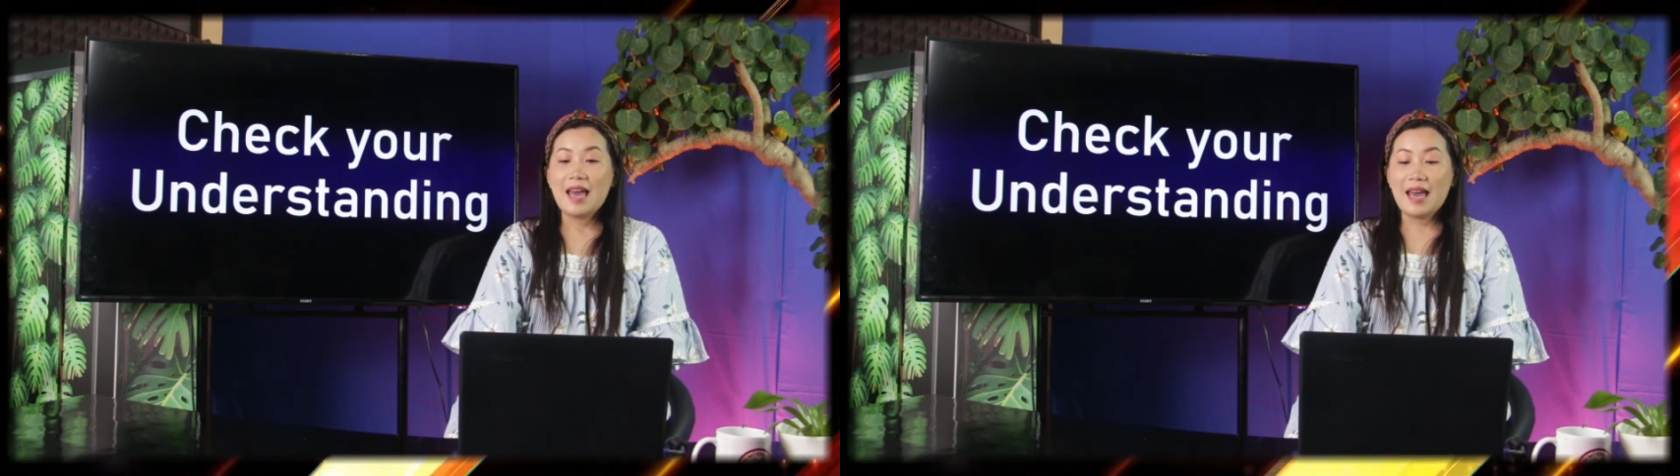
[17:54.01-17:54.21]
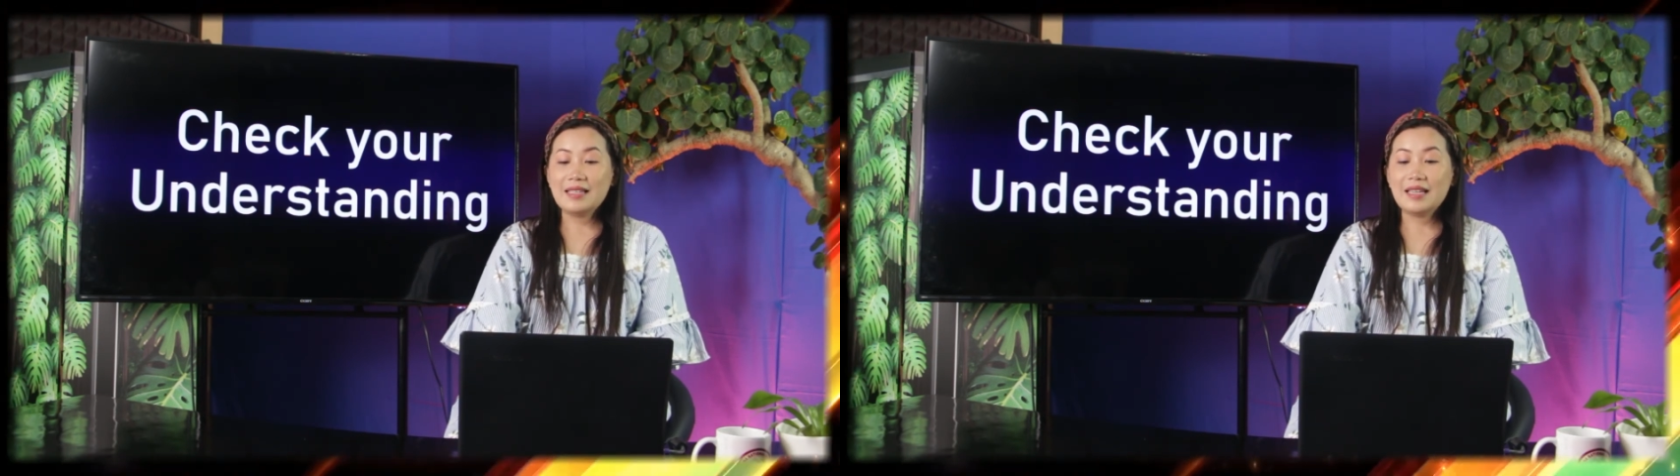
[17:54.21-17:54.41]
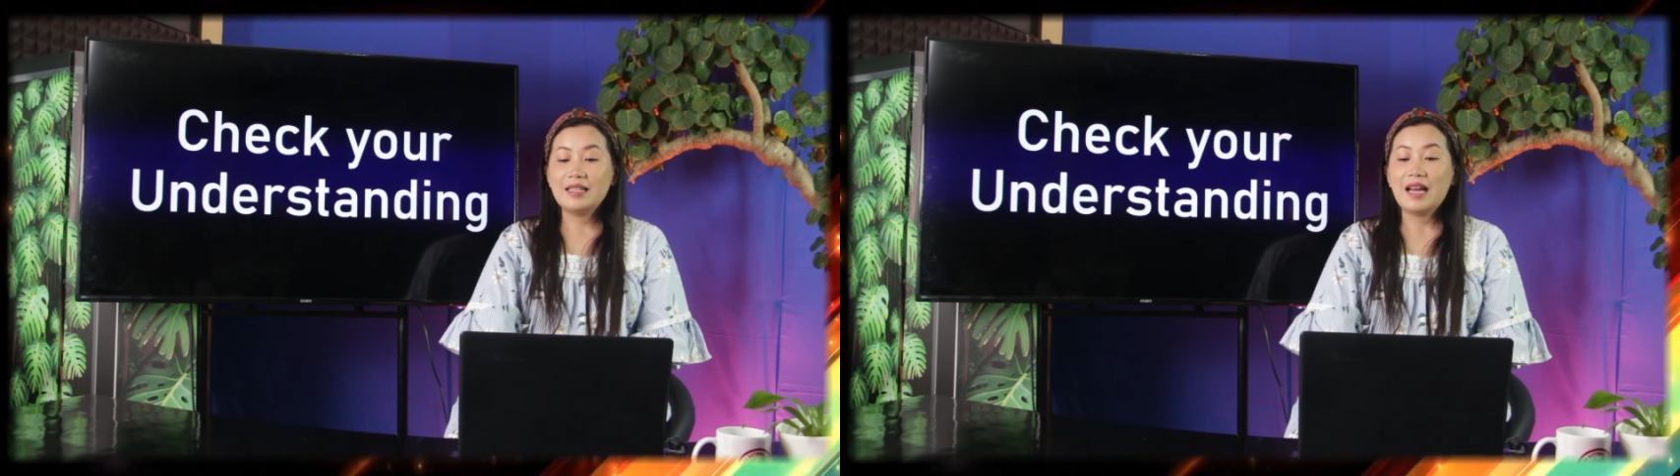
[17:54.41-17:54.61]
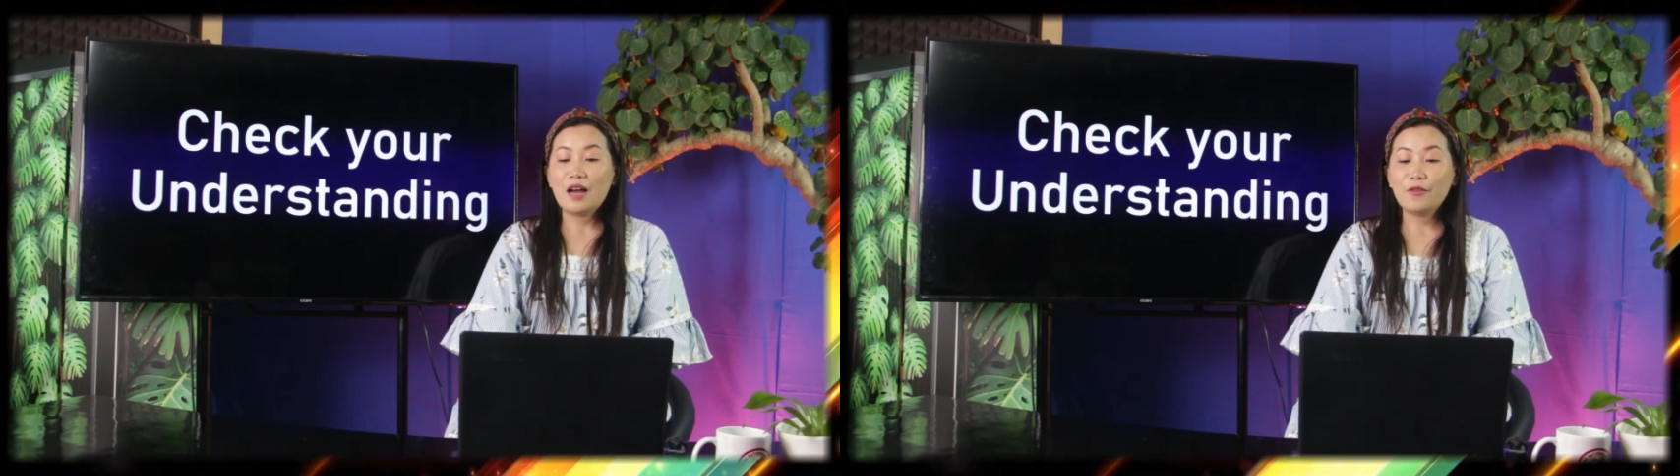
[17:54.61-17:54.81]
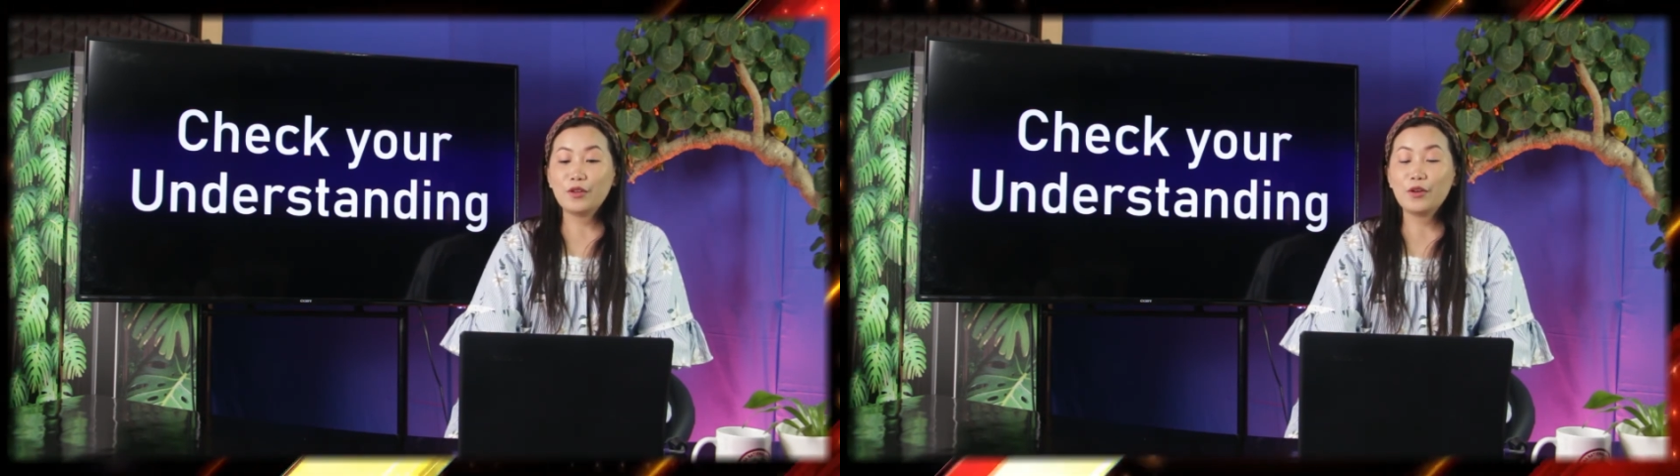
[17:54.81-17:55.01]
and then
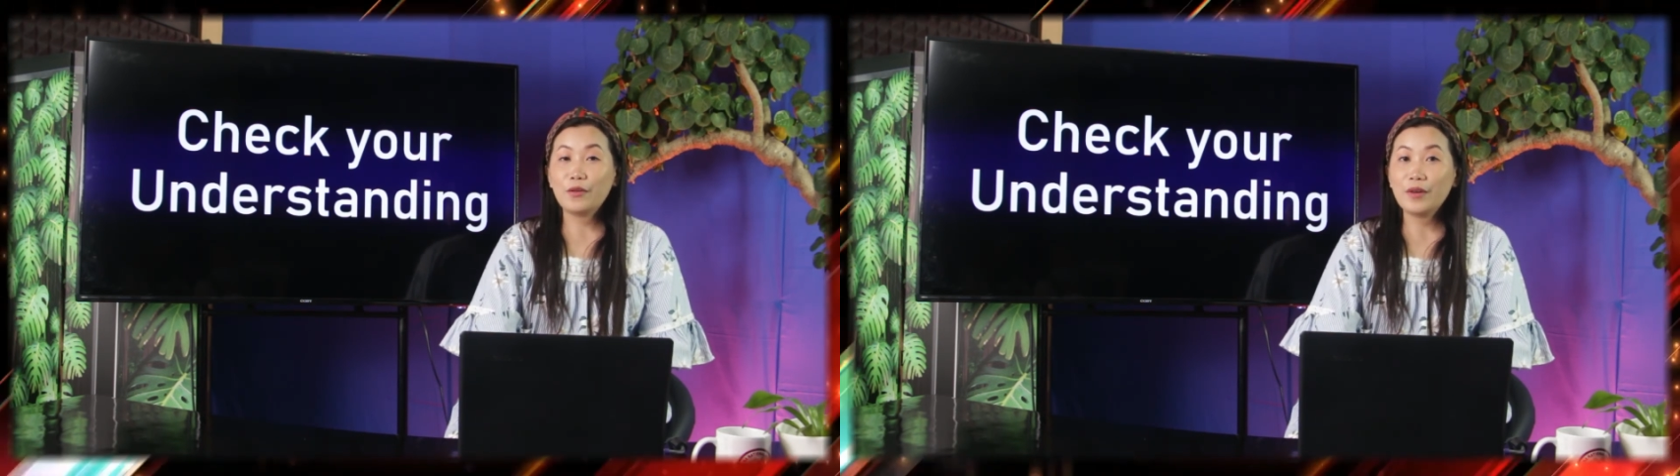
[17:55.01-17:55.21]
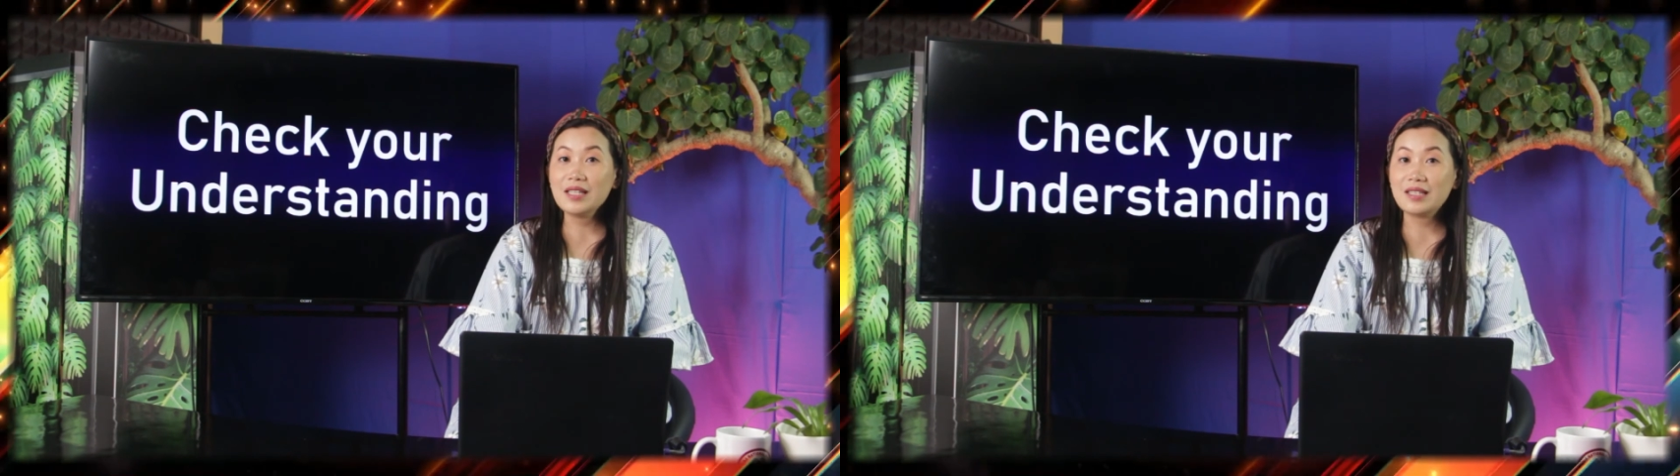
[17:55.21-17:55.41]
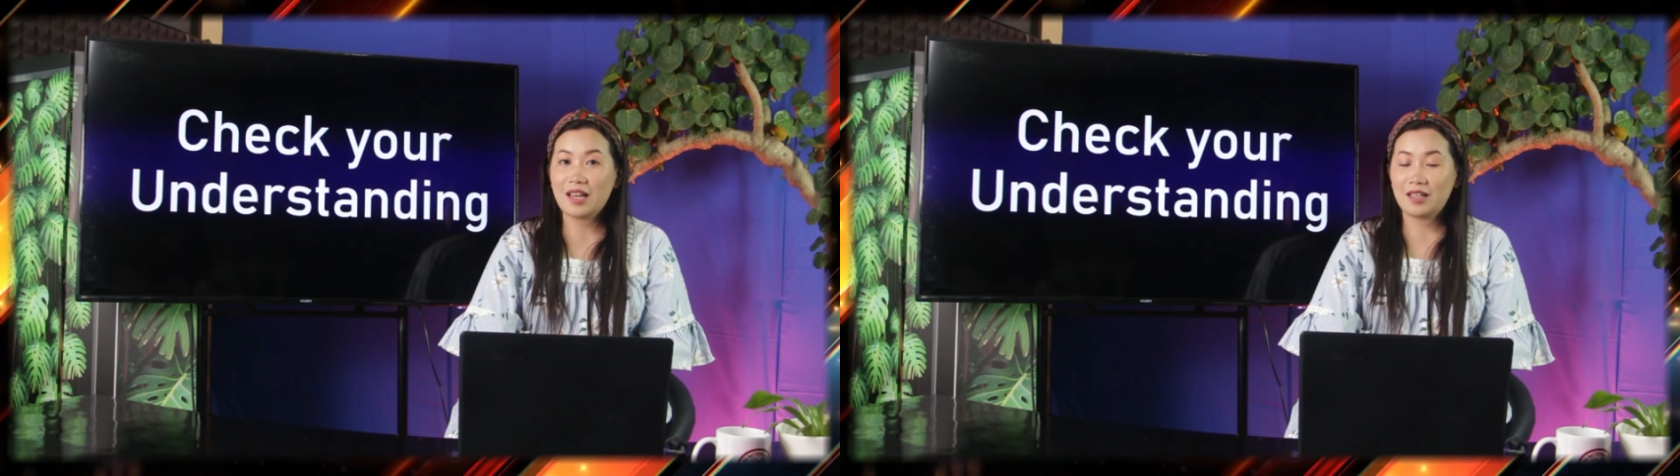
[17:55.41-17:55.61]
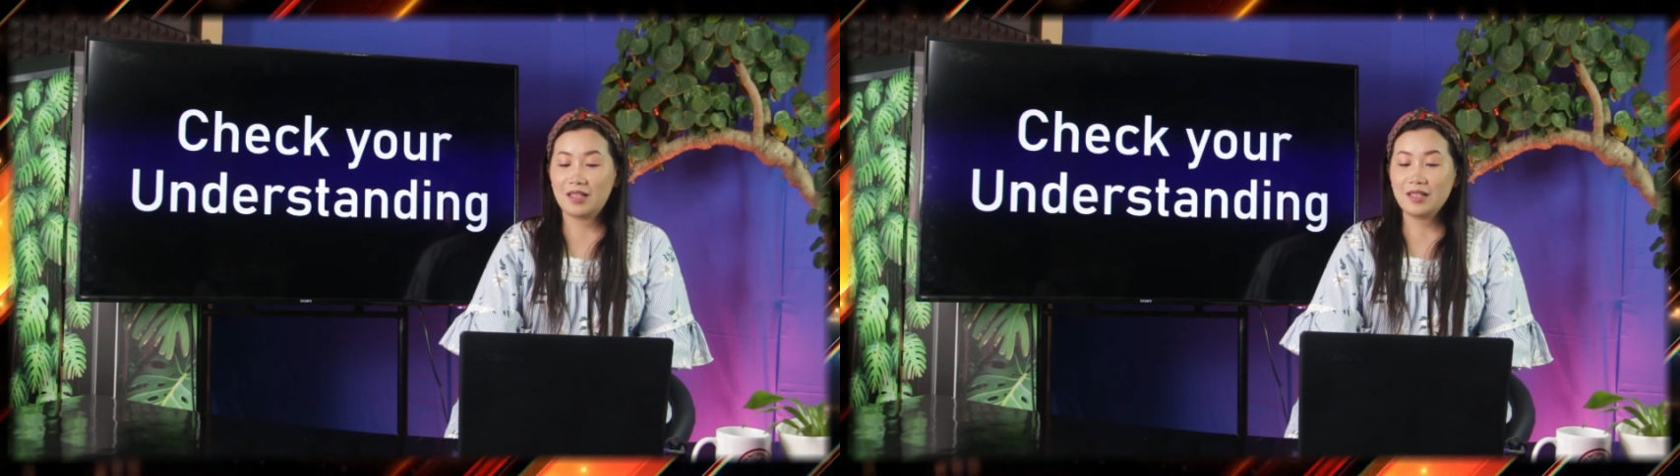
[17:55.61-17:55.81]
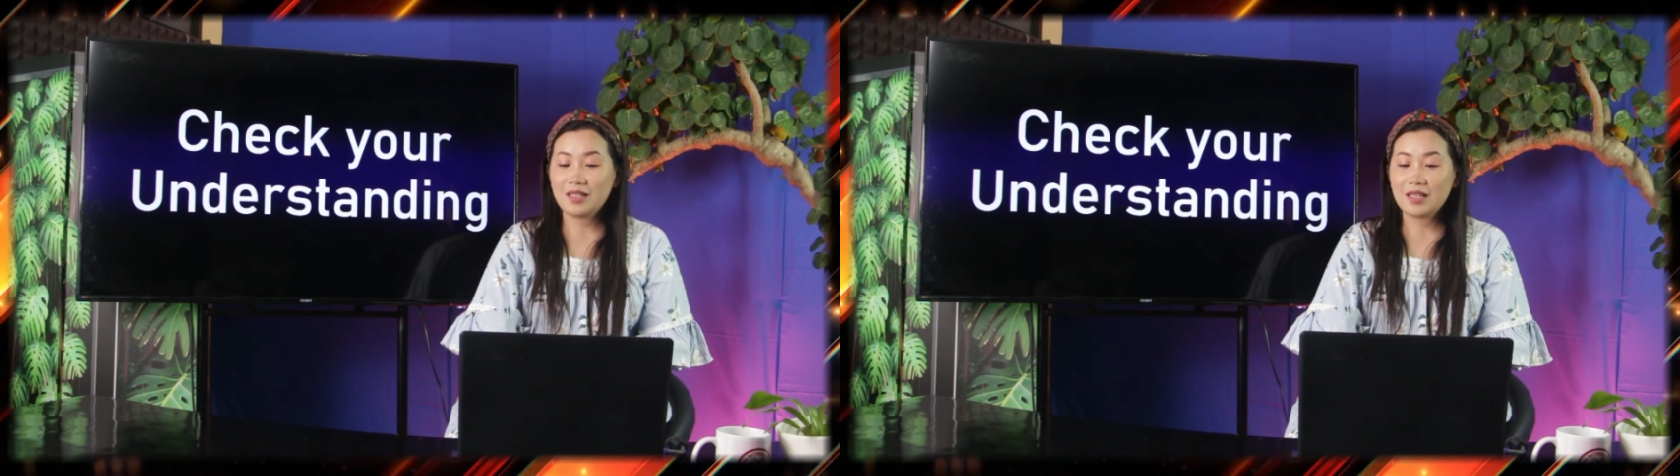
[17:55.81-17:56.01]
after 3 seconds,